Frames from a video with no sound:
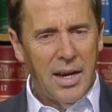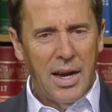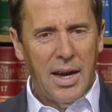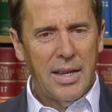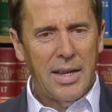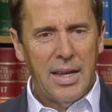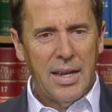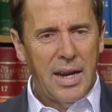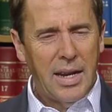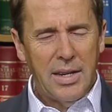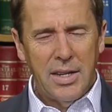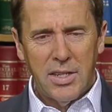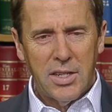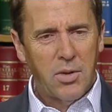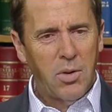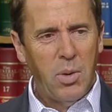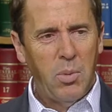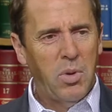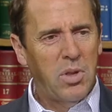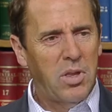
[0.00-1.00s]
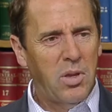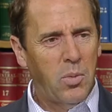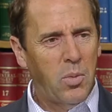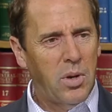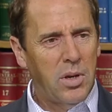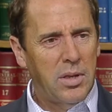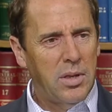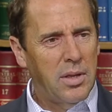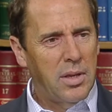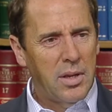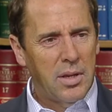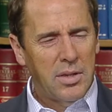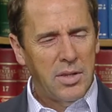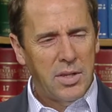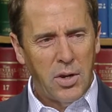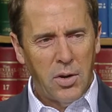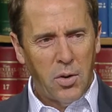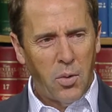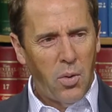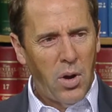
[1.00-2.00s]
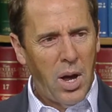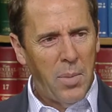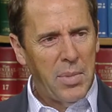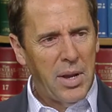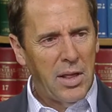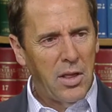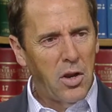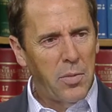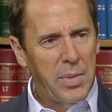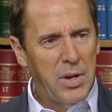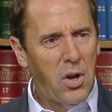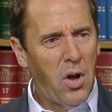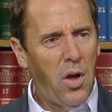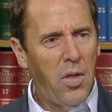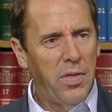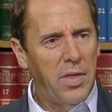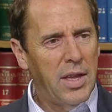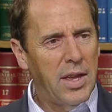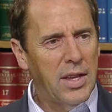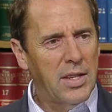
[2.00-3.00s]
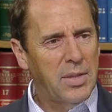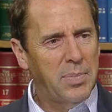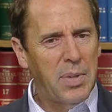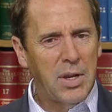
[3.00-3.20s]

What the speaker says: I disagree with Senator Romney a little bit on this,